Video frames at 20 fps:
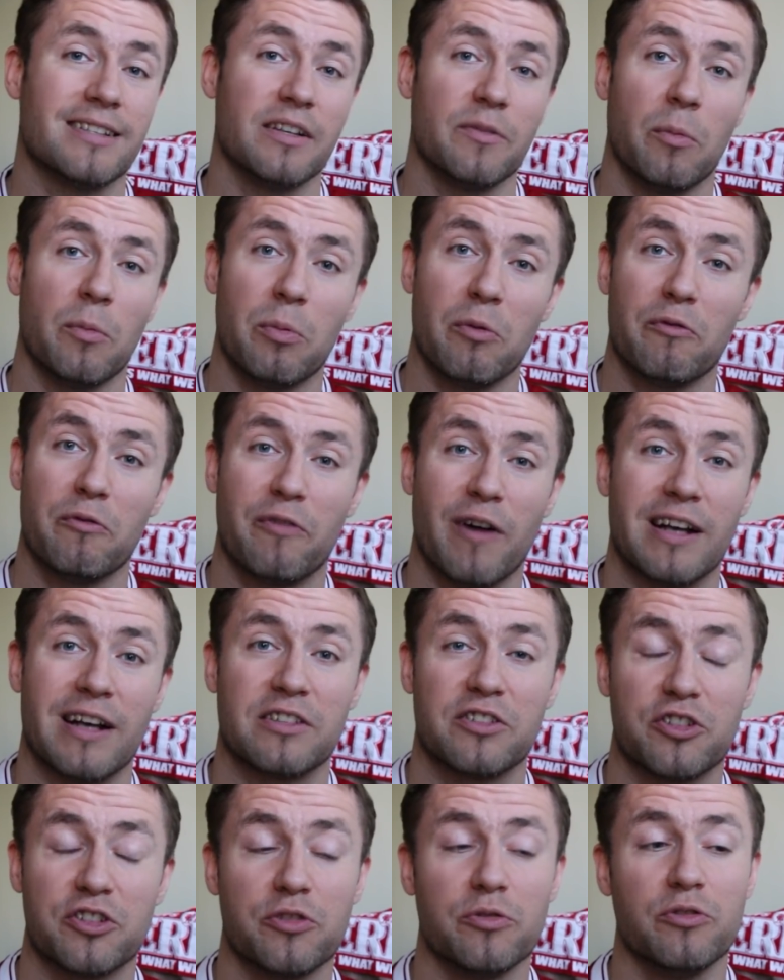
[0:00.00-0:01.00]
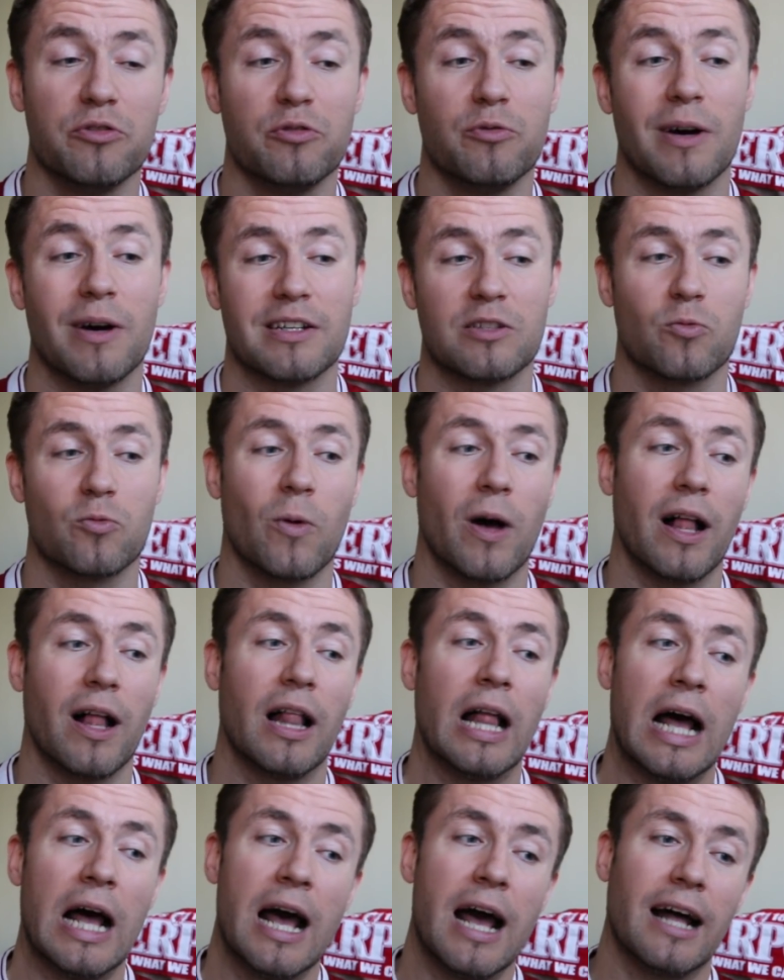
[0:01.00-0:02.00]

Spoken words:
Liverpool fans should do as well.